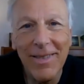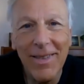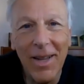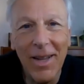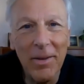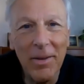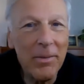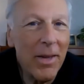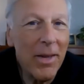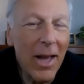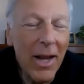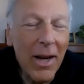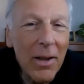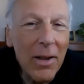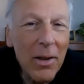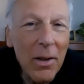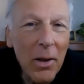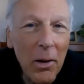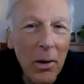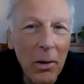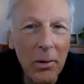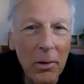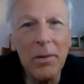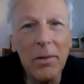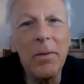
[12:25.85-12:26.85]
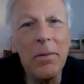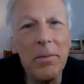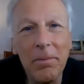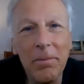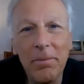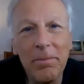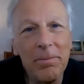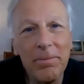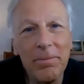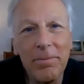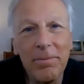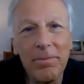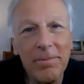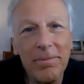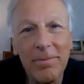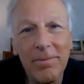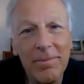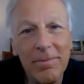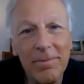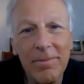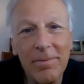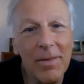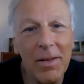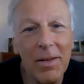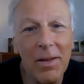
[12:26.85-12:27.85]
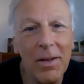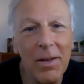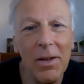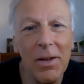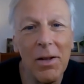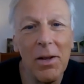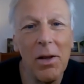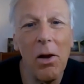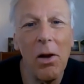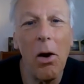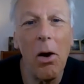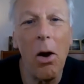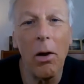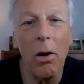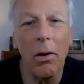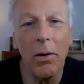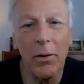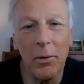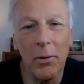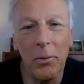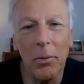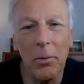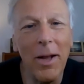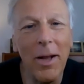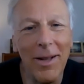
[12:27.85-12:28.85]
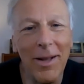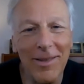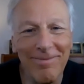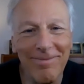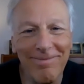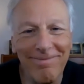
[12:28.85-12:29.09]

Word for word: I'm not alone. All is well.